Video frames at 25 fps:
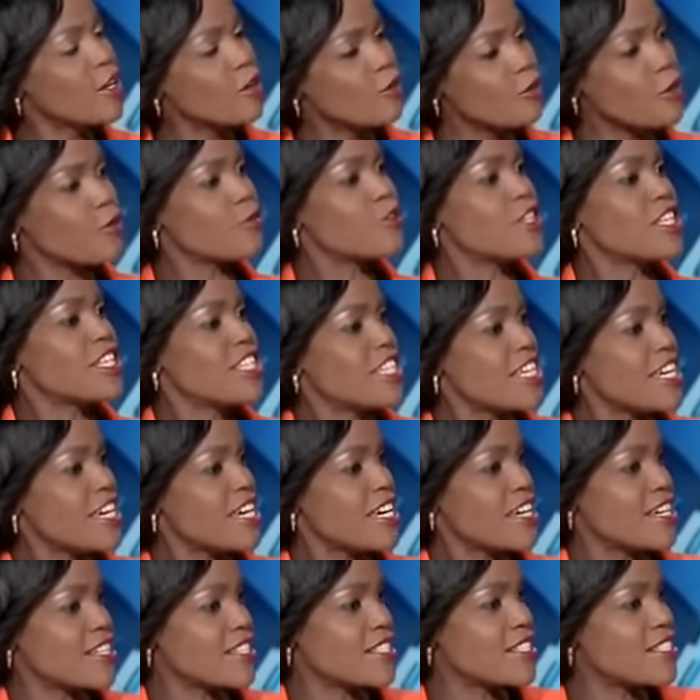50
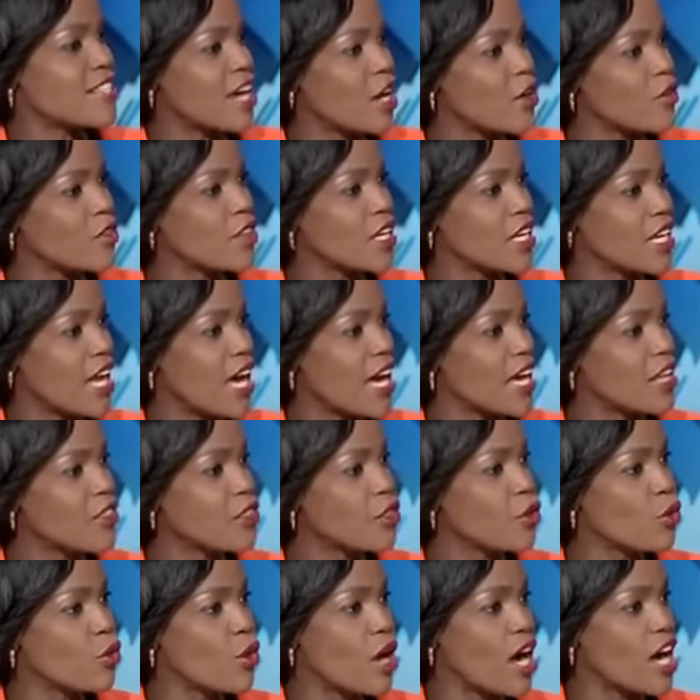years down the
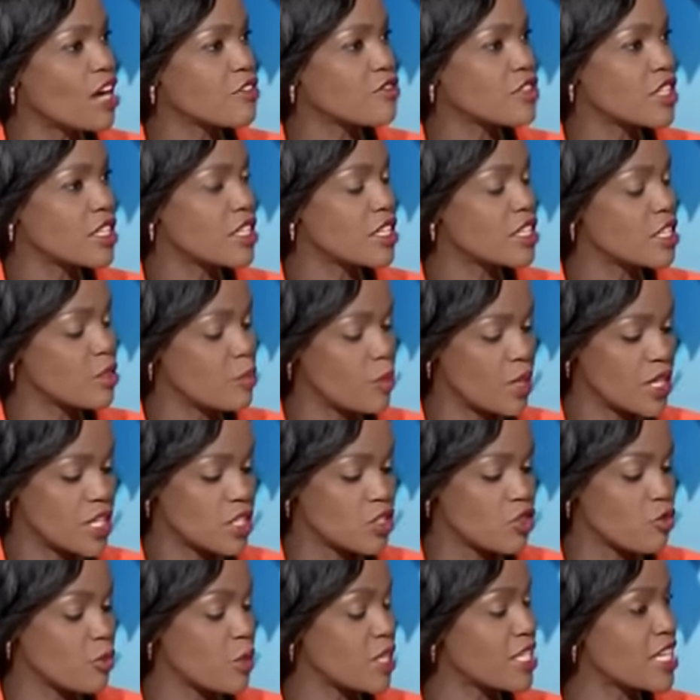line, though, after the
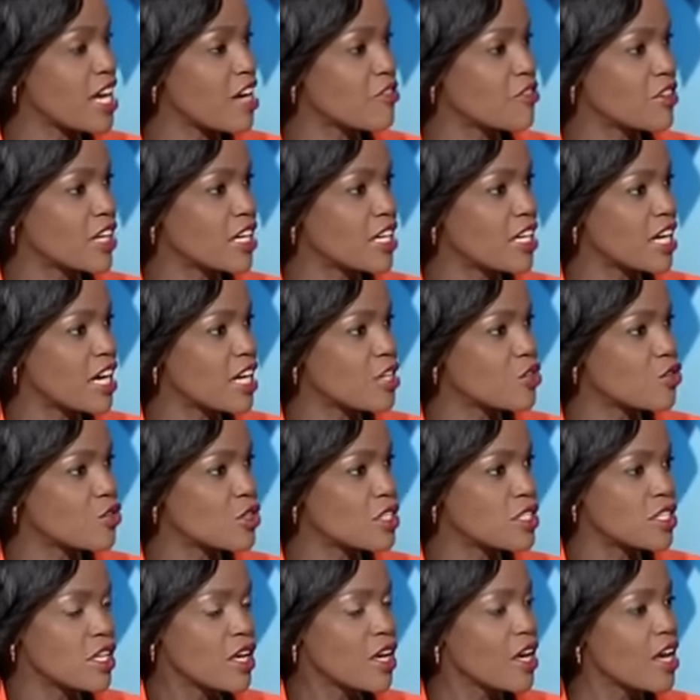independence of many African
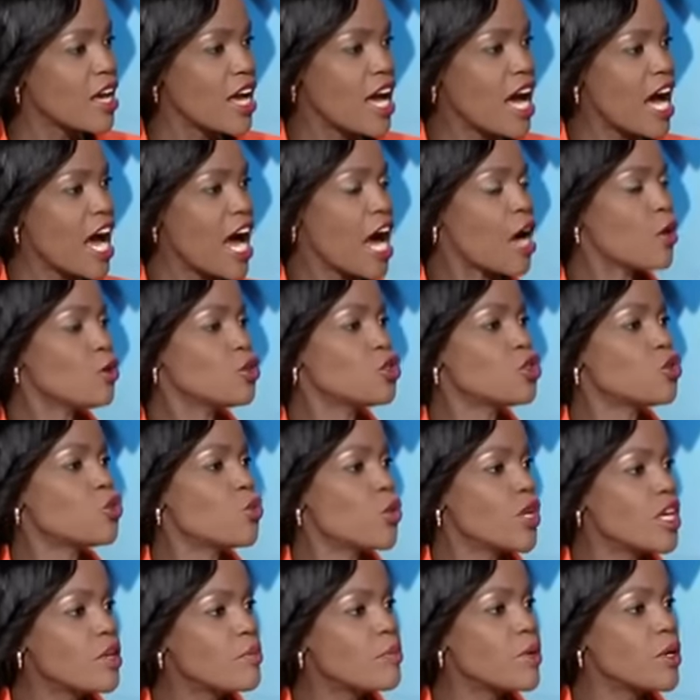countries, how should
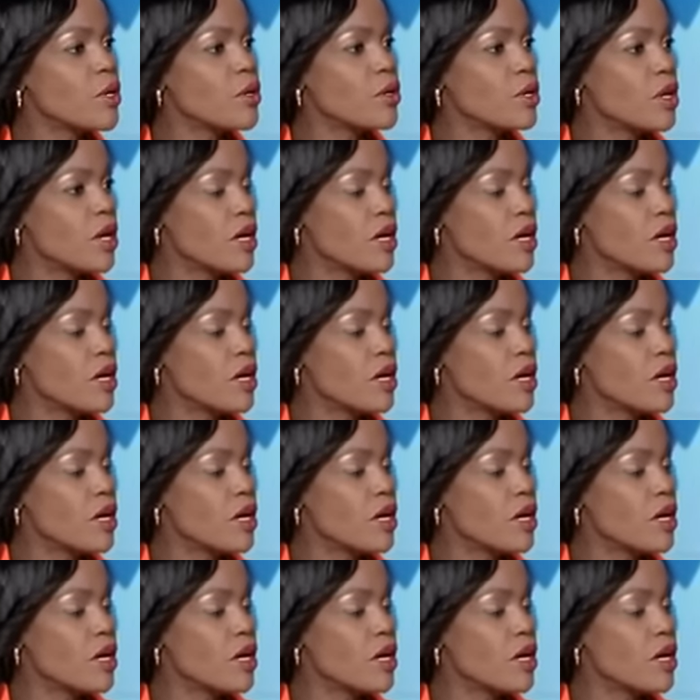we be